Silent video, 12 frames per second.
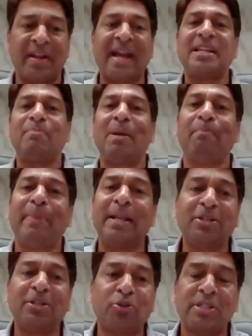Can it be
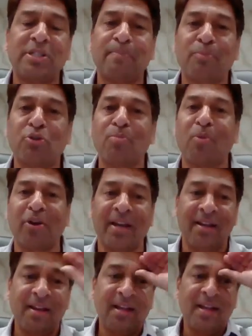billed to ship to
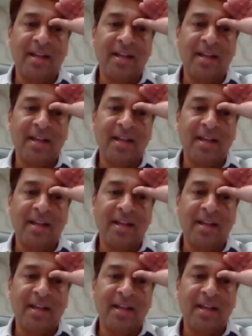model?